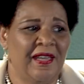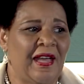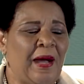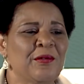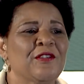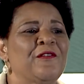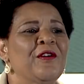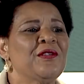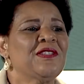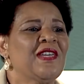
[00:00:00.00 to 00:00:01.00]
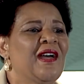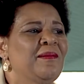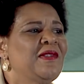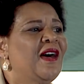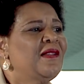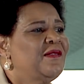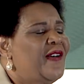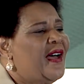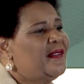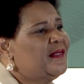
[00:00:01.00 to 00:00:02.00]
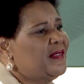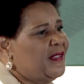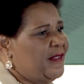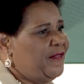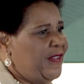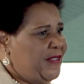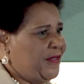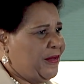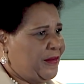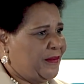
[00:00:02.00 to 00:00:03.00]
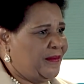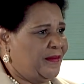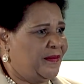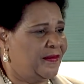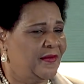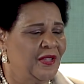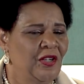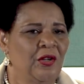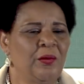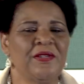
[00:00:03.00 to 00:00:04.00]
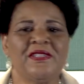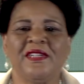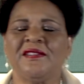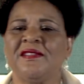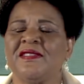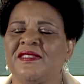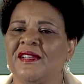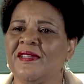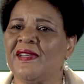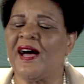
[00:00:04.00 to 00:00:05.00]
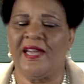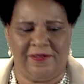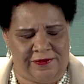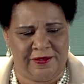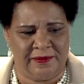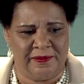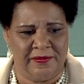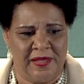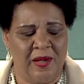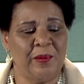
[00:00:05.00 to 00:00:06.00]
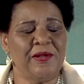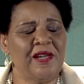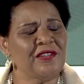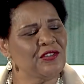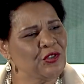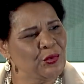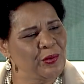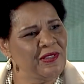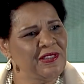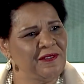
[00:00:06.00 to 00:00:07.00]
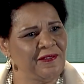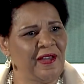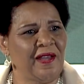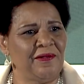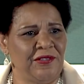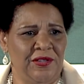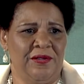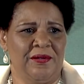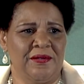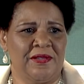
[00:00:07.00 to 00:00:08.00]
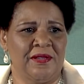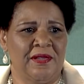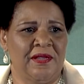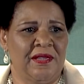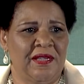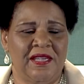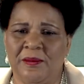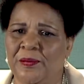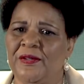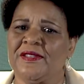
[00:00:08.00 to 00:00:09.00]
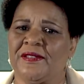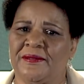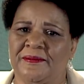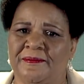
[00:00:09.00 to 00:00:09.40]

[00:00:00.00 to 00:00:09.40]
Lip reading: I was a first-time nonviolent offender who was sentenced to life plus 25 years in prison.